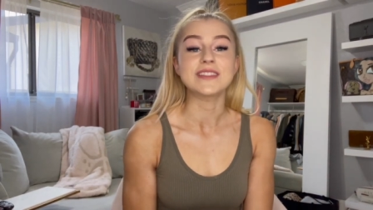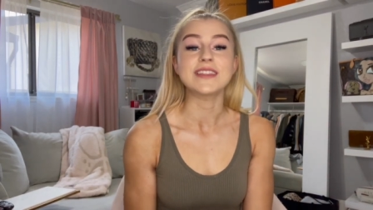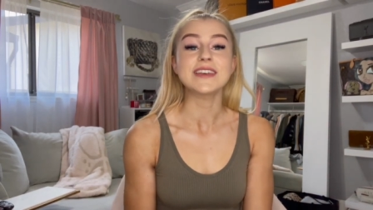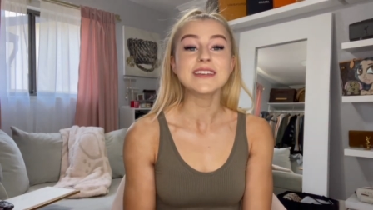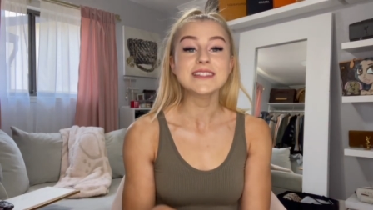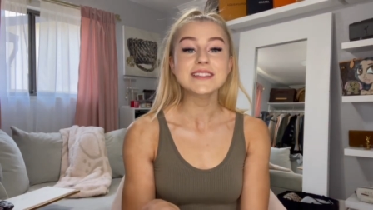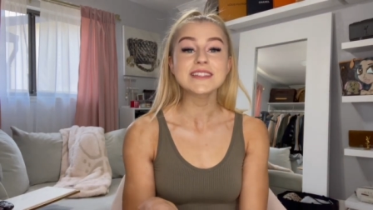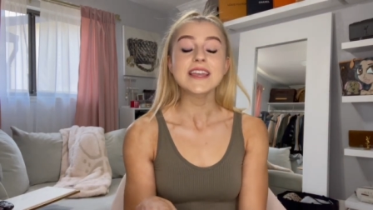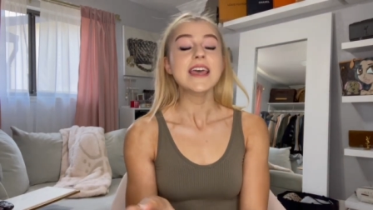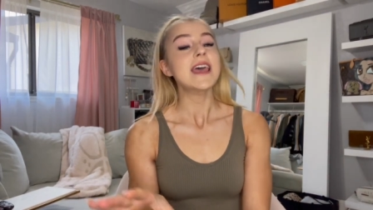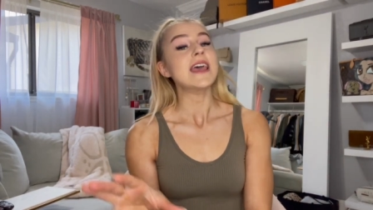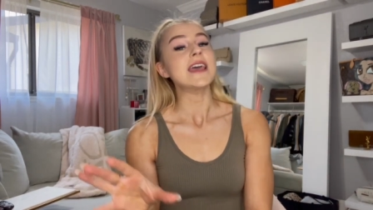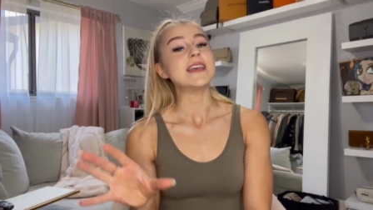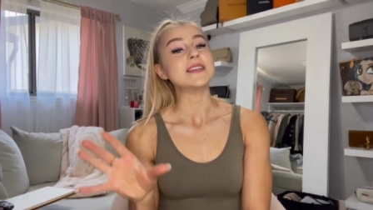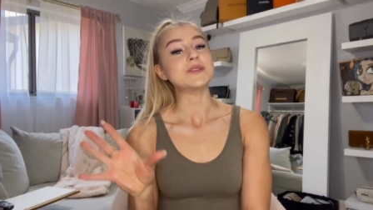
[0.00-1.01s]
This
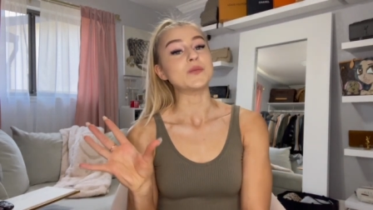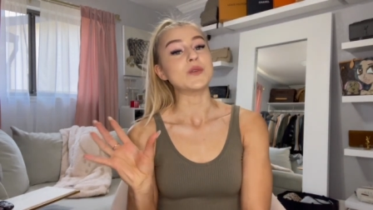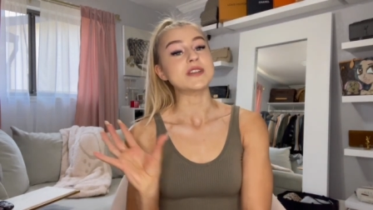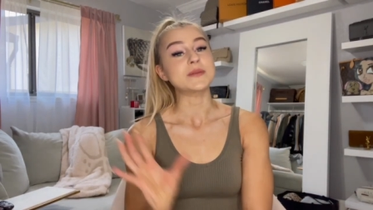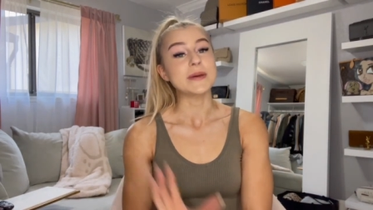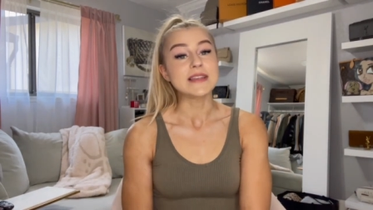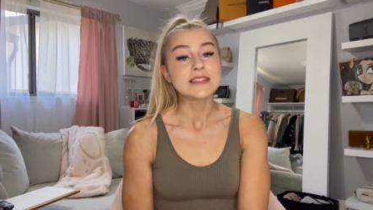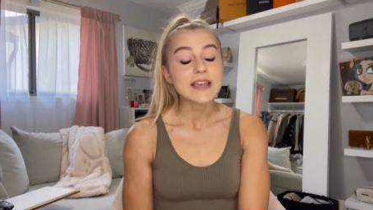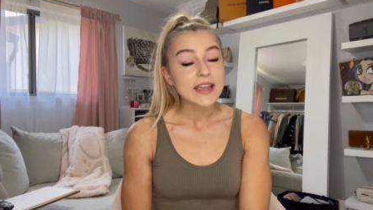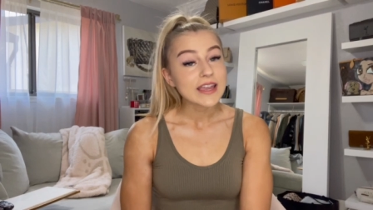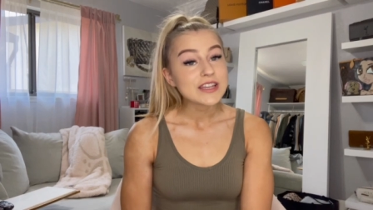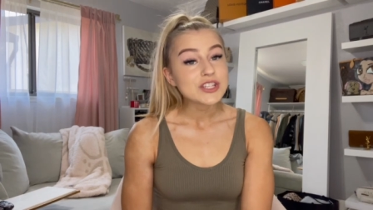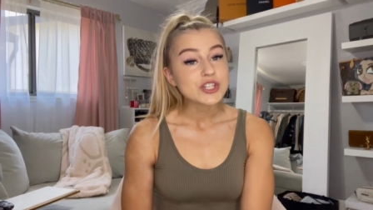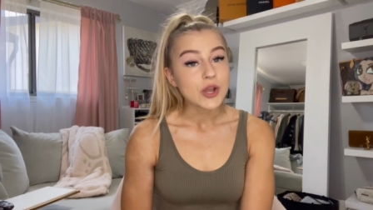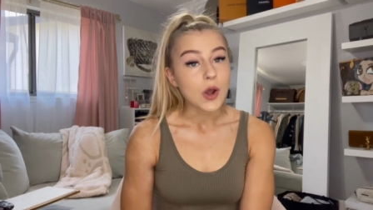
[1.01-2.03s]
was my
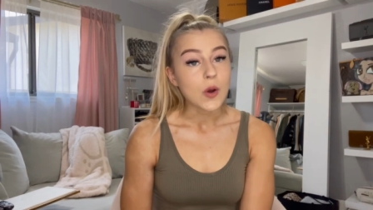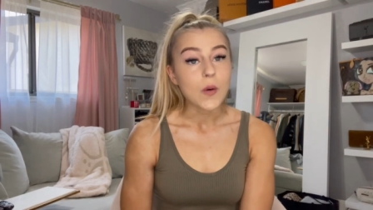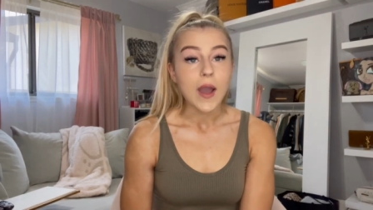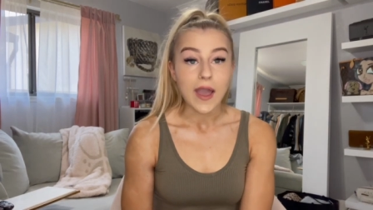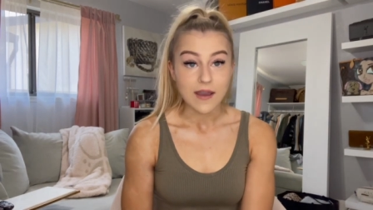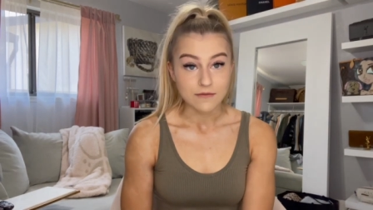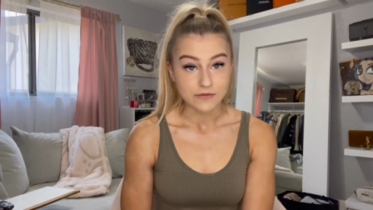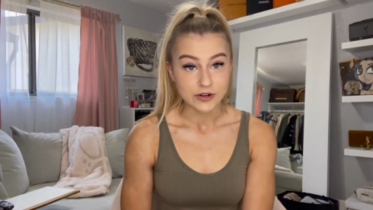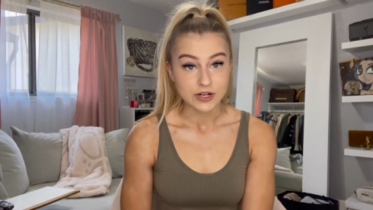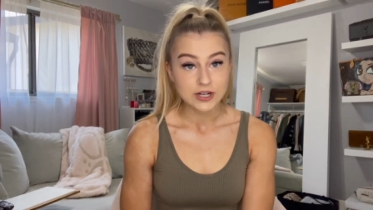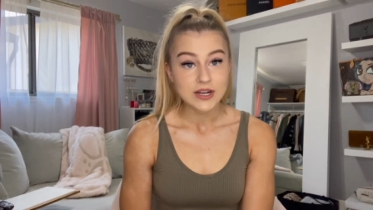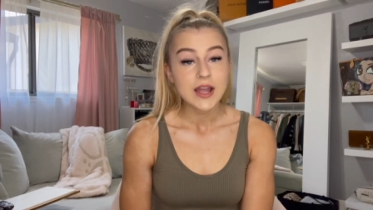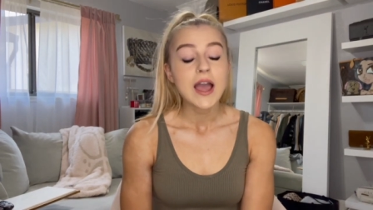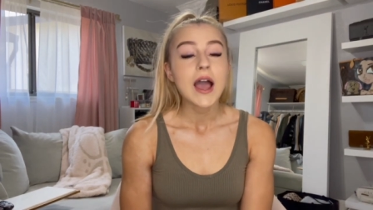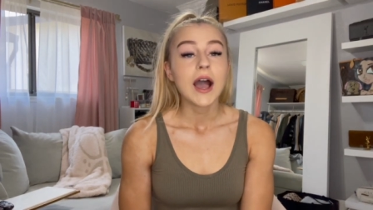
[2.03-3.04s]
second show ever,